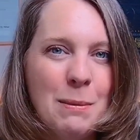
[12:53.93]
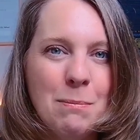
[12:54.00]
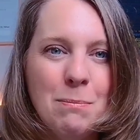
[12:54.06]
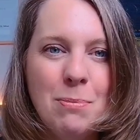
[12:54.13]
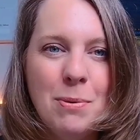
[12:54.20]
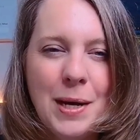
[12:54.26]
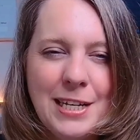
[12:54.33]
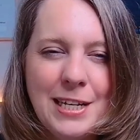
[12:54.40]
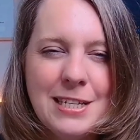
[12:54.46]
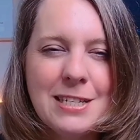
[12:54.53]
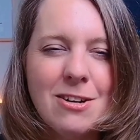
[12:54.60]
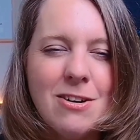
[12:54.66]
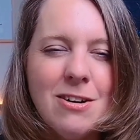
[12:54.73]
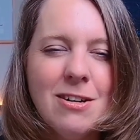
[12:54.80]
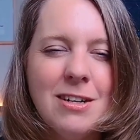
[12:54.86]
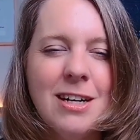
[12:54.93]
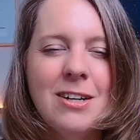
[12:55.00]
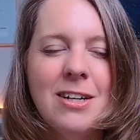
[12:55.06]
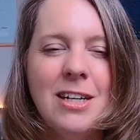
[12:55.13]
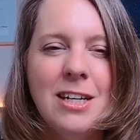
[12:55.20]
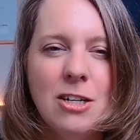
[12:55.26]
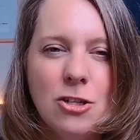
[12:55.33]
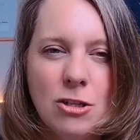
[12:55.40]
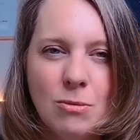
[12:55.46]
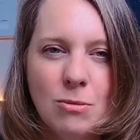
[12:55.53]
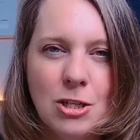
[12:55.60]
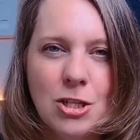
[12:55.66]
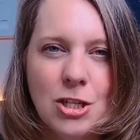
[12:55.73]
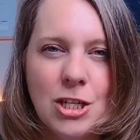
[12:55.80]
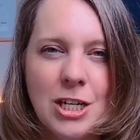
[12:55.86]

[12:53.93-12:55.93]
based on our intuition